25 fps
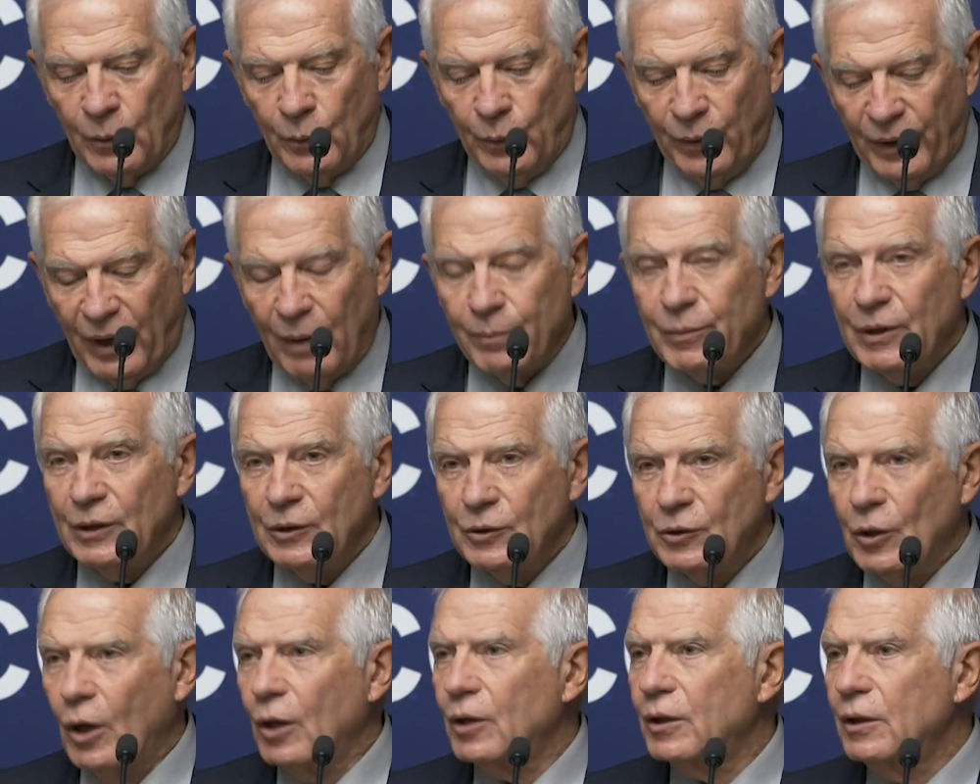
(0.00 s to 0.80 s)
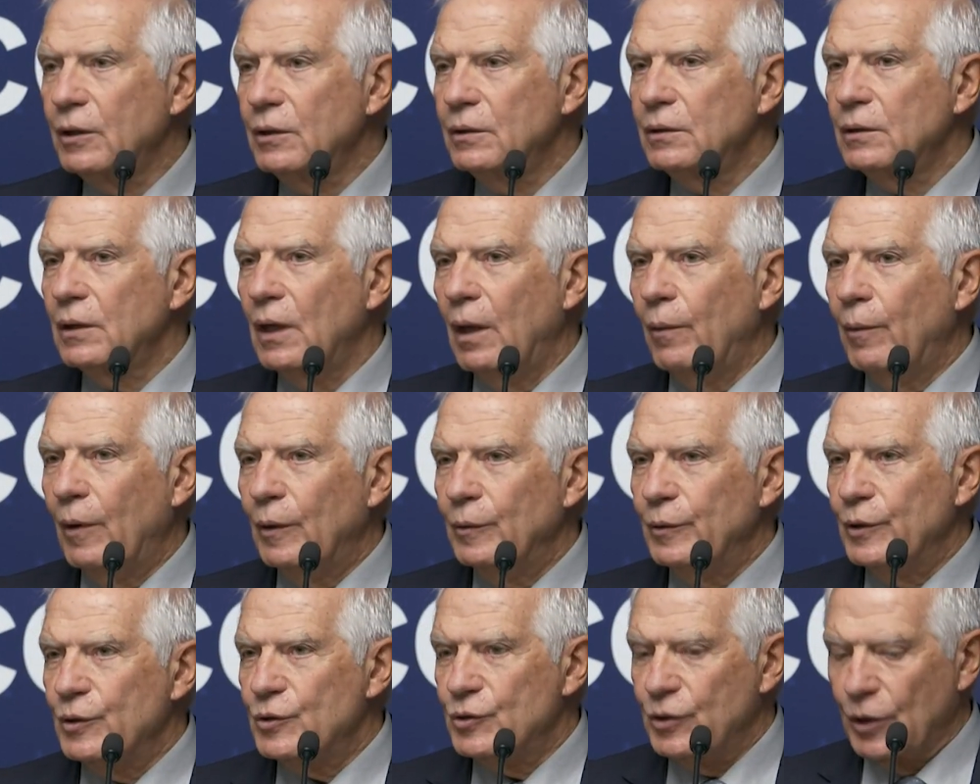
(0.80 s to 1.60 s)
We have been talking
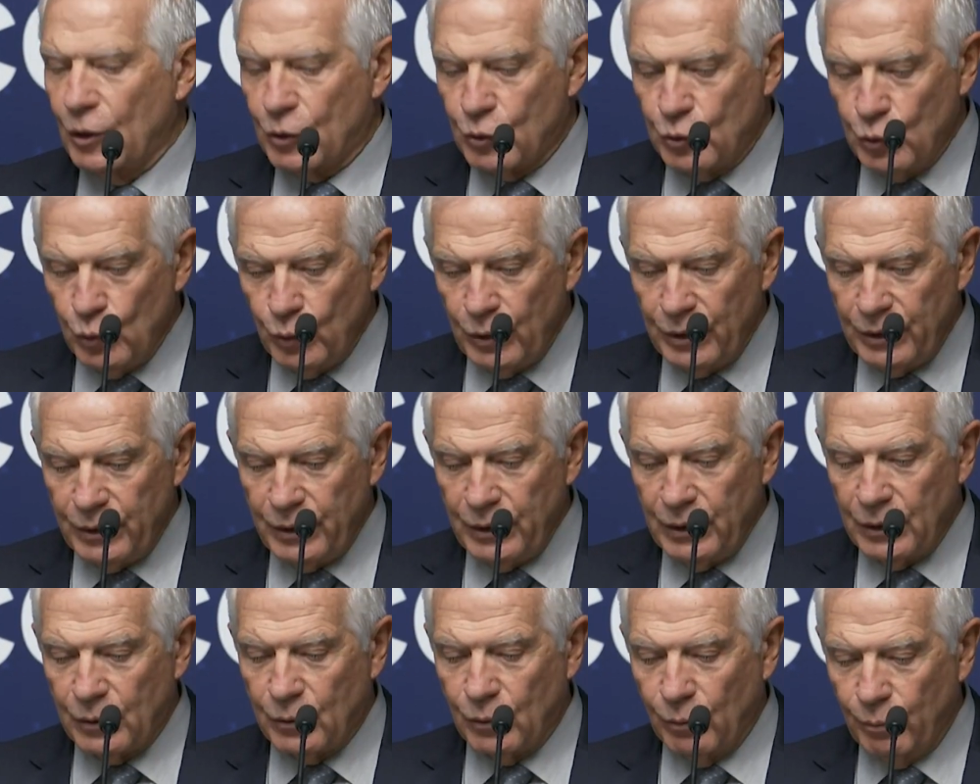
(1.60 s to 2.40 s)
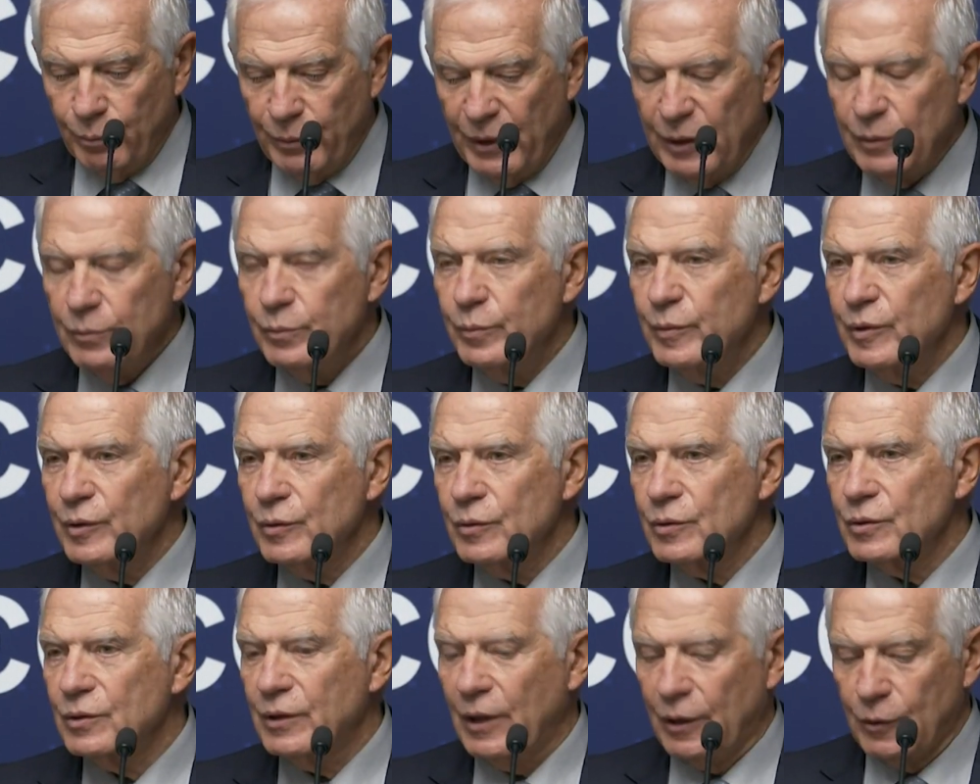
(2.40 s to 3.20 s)
about the security
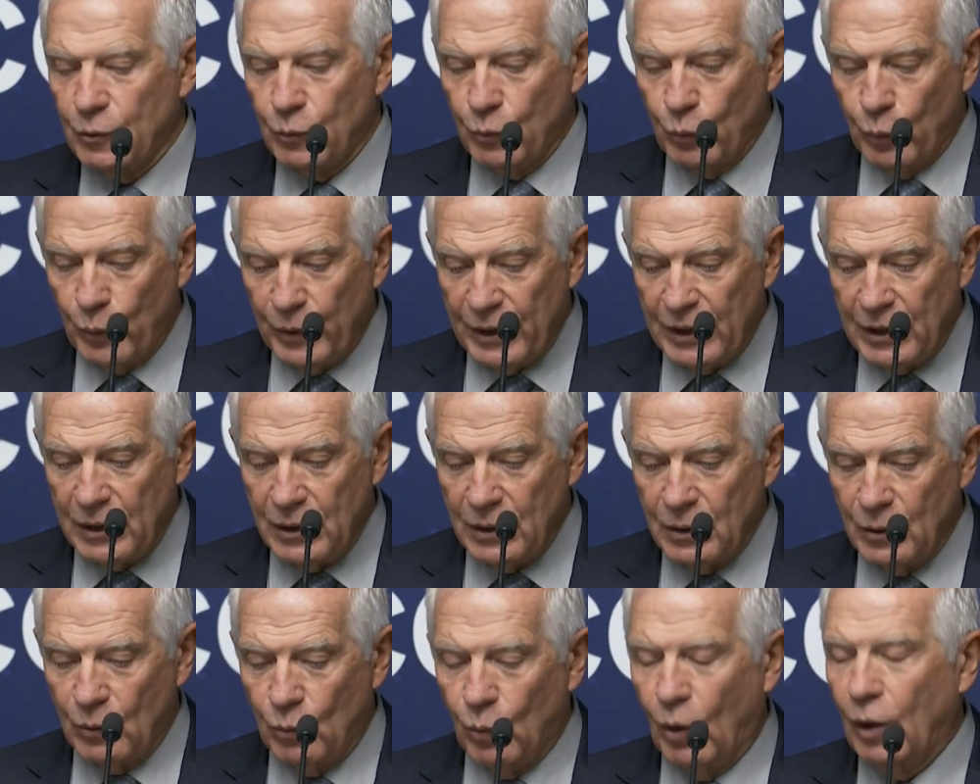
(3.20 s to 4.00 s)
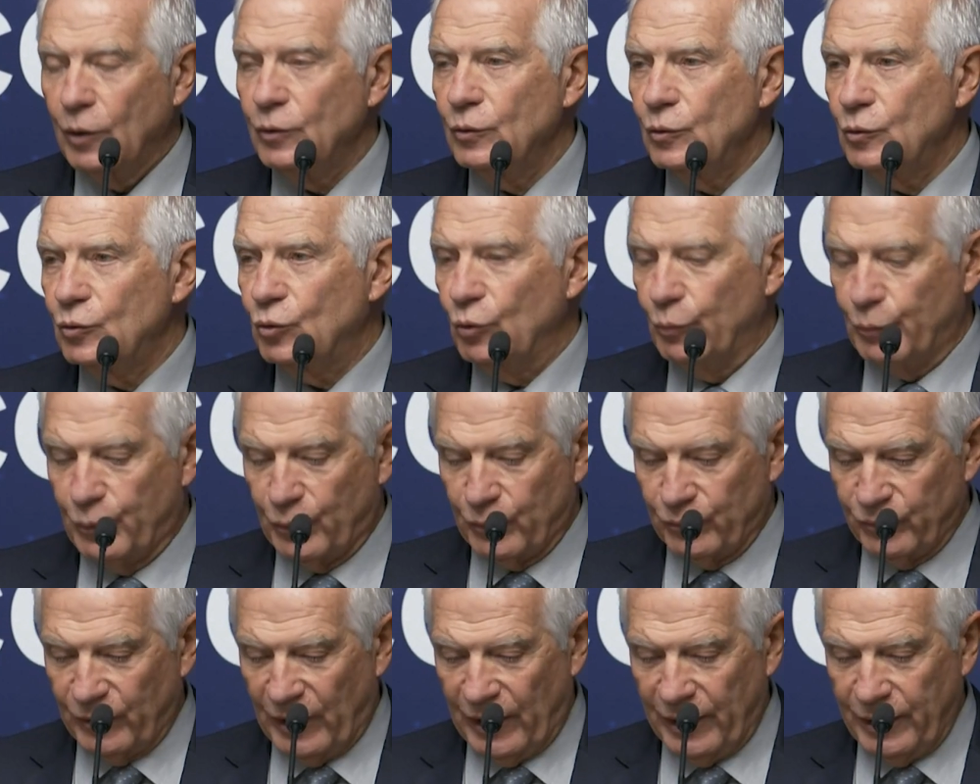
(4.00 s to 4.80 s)
commitments that we want to
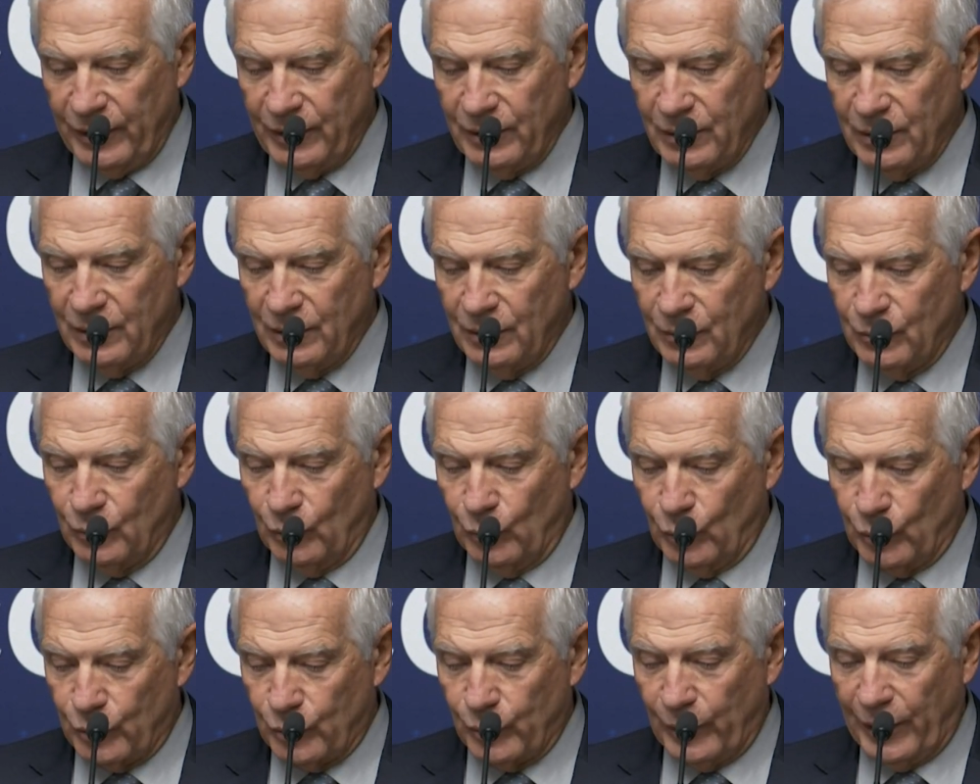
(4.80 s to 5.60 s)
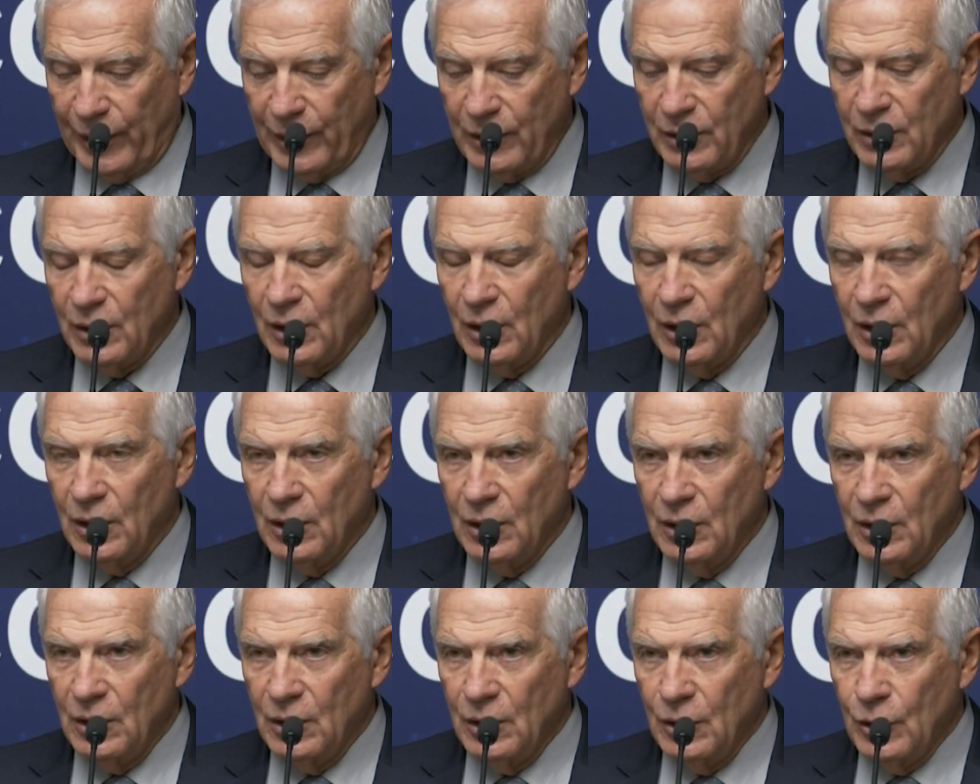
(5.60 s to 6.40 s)
provide to Ukraine,
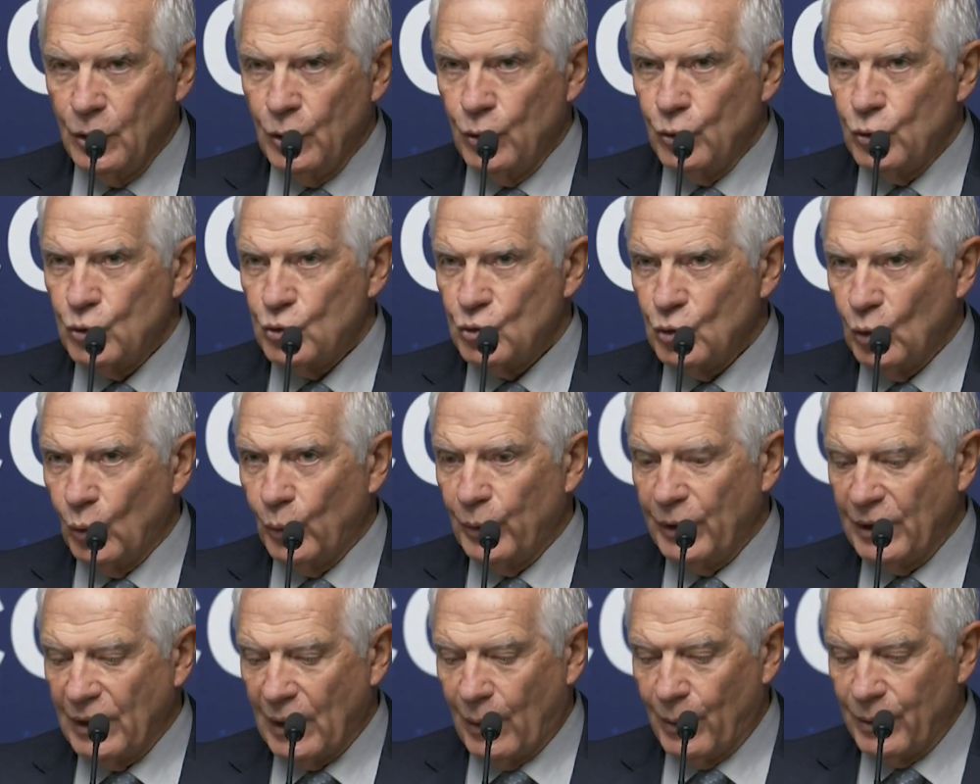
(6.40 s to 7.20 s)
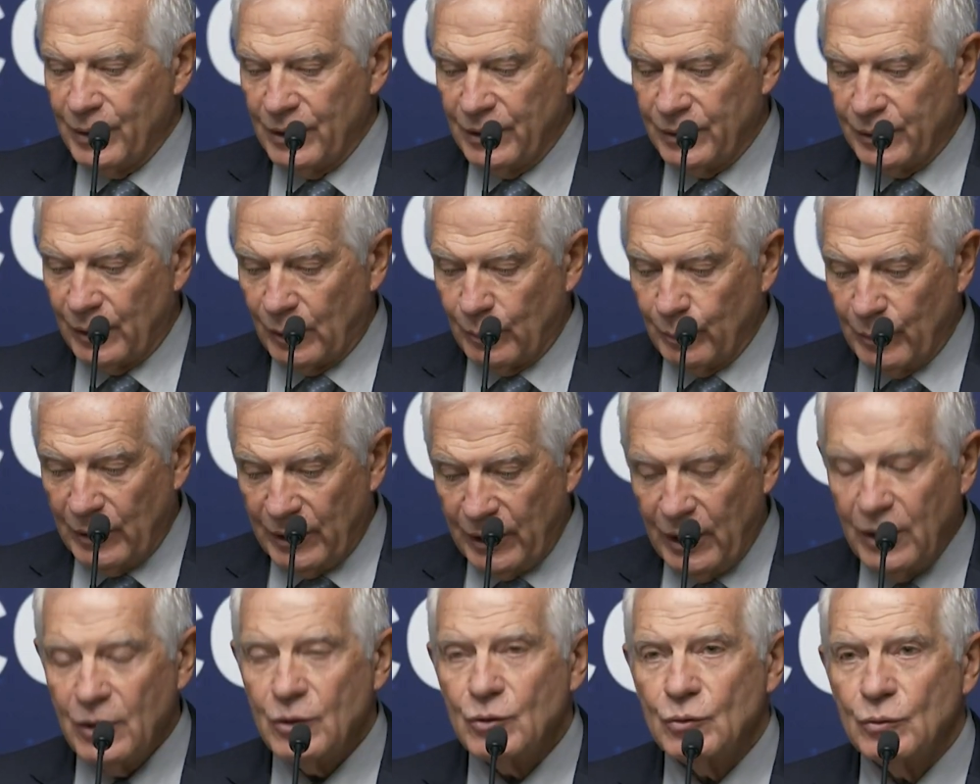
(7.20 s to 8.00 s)
showing our
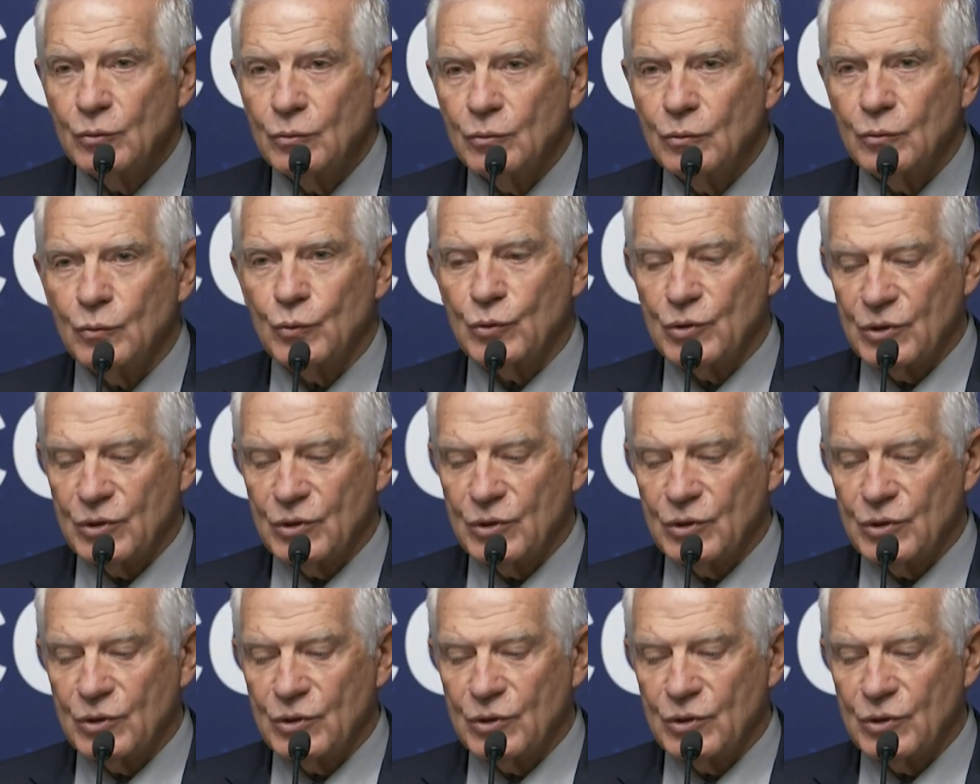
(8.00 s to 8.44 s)
determination to